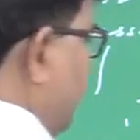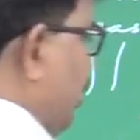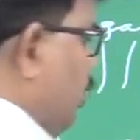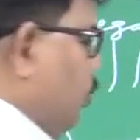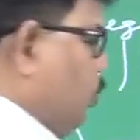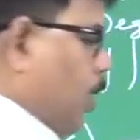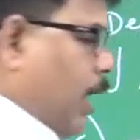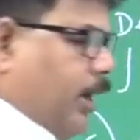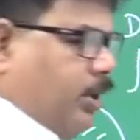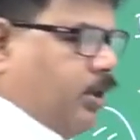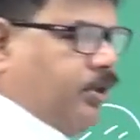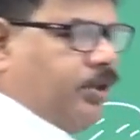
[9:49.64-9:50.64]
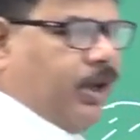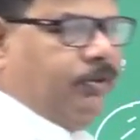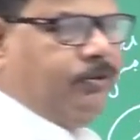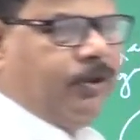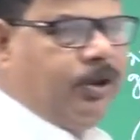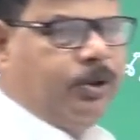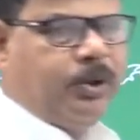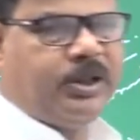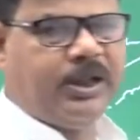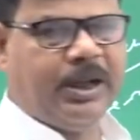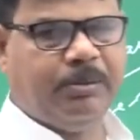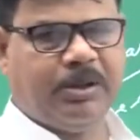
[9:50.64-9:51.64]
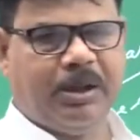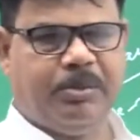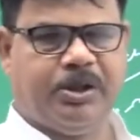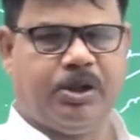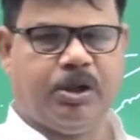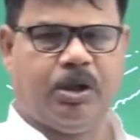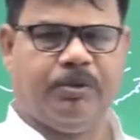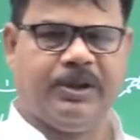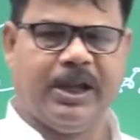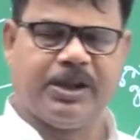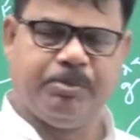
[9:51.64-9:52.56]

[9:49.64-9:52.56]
Why it is referred to as chemical mixture of gas?